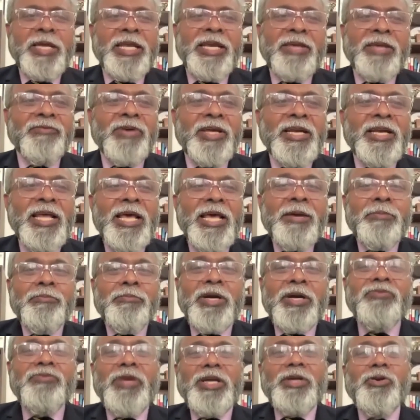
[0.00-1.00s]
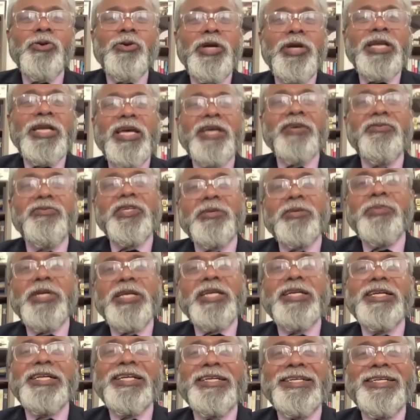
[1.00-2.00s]
from anyone, but we don't have
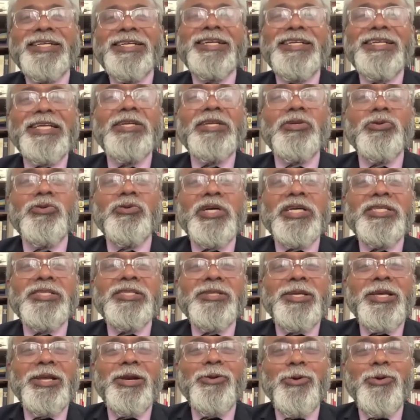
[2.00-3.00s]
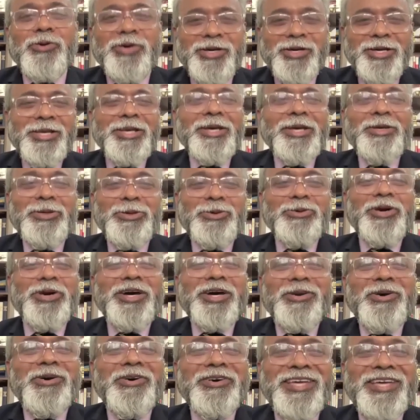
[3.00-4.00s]
somebody dictating to us, look, you are